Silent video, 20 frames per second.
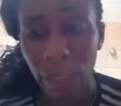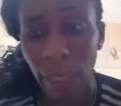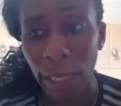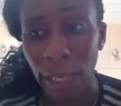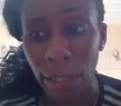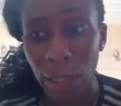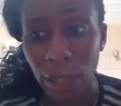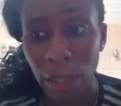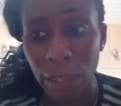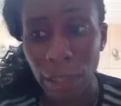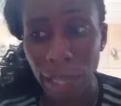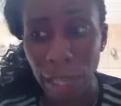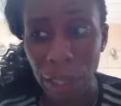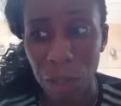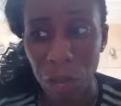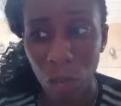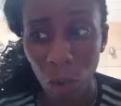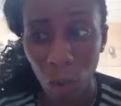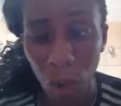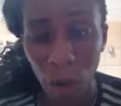And
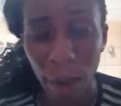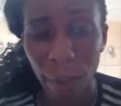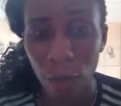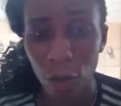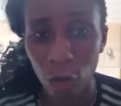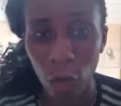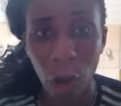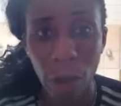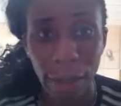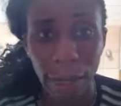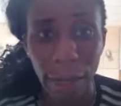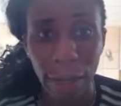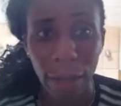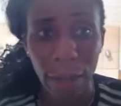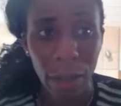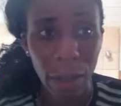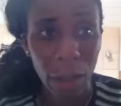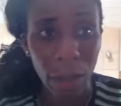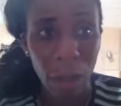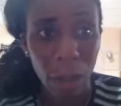that's what I'm trying
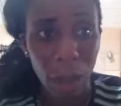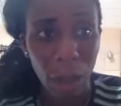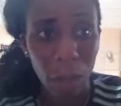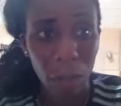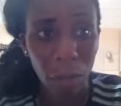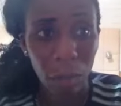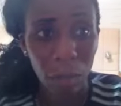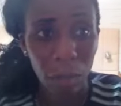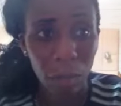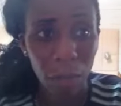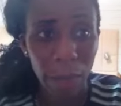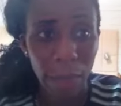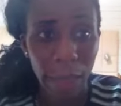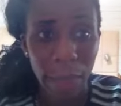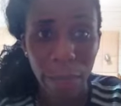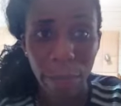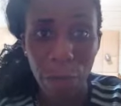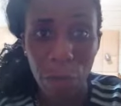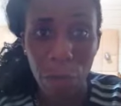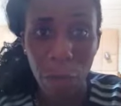to
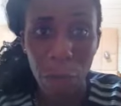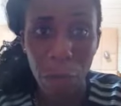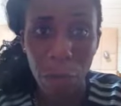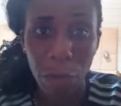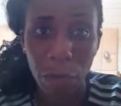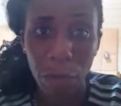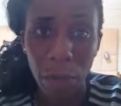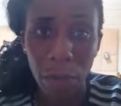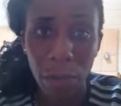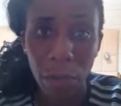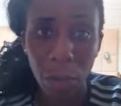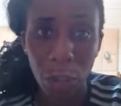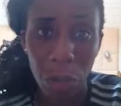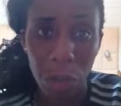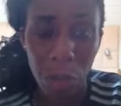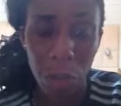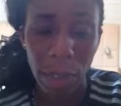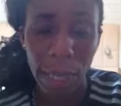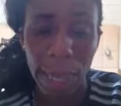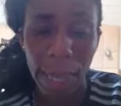emphasise with them,
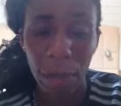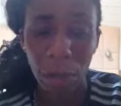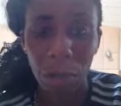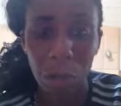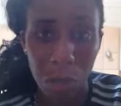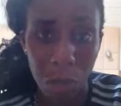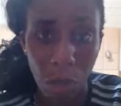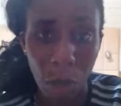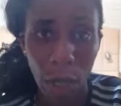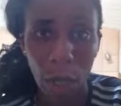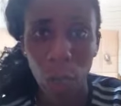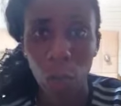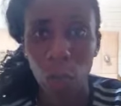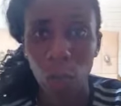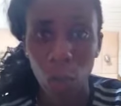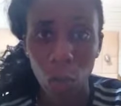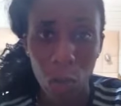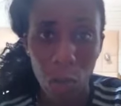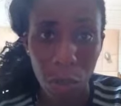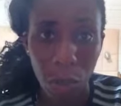just how the
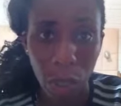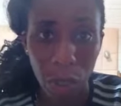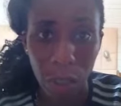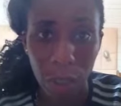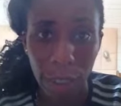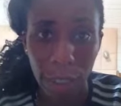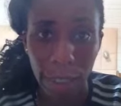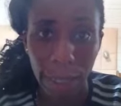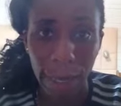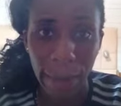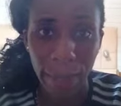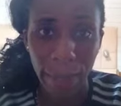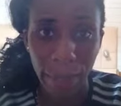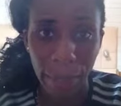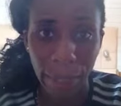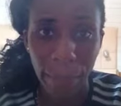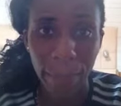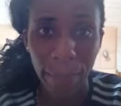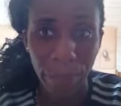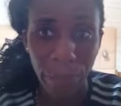psychological side to the game
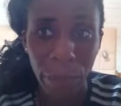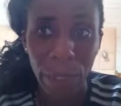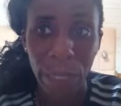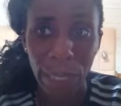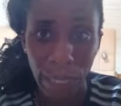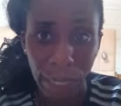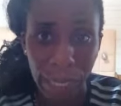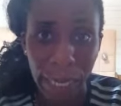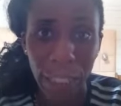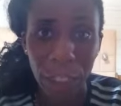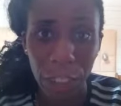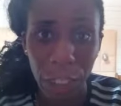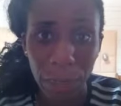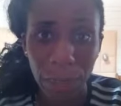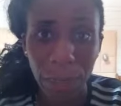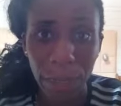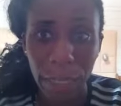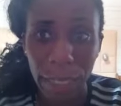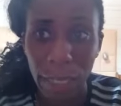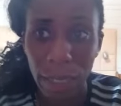can actually
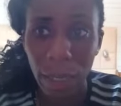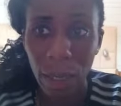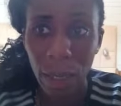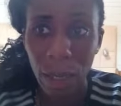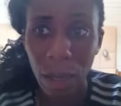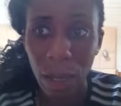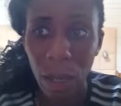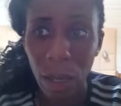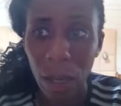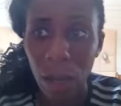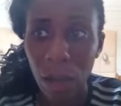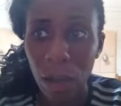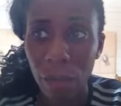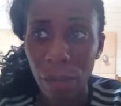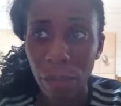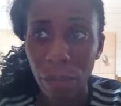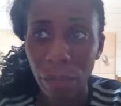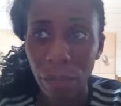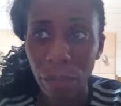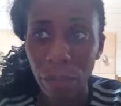be
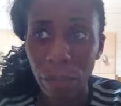an